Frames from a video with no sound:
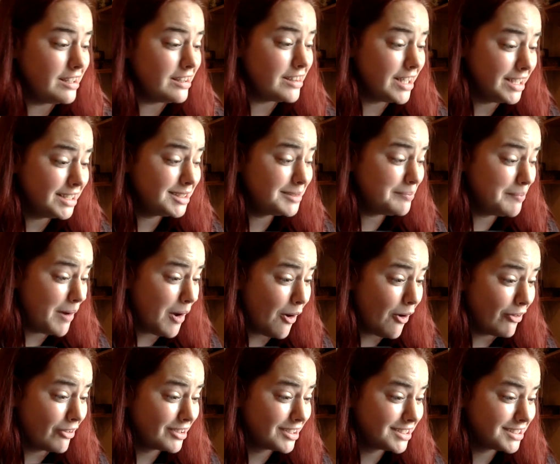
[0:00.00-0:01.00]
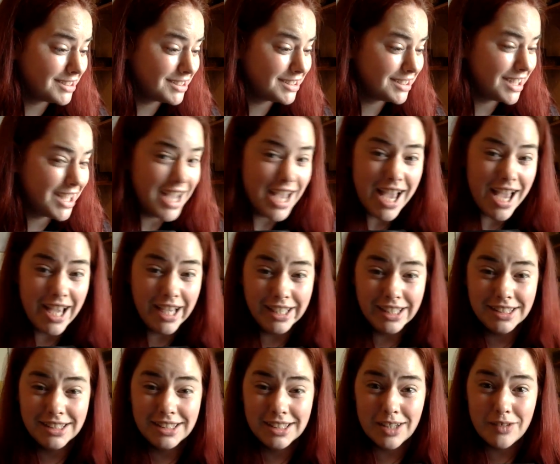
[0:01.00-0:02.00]
this box
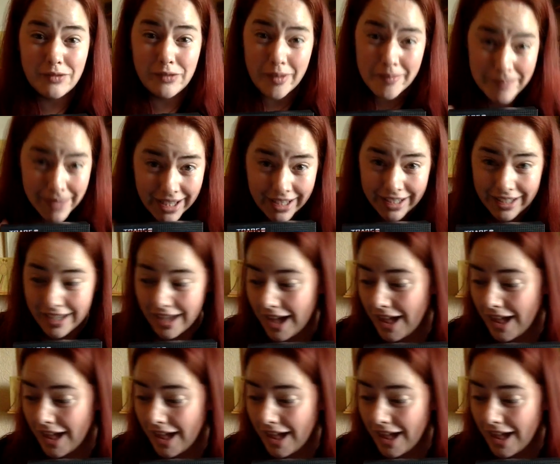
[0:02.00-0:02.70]
is, for me,